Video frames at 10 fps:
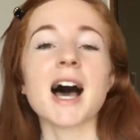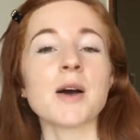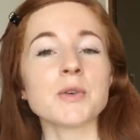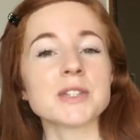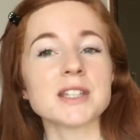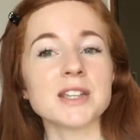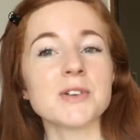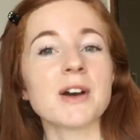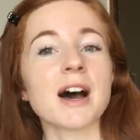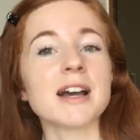I will see
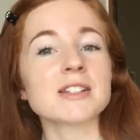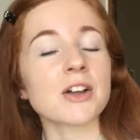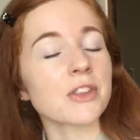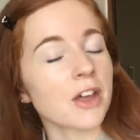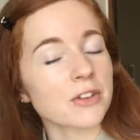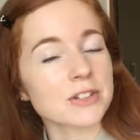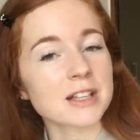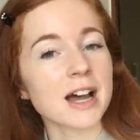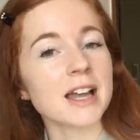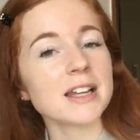you guys on the other
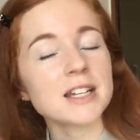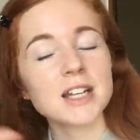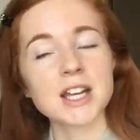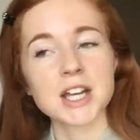side.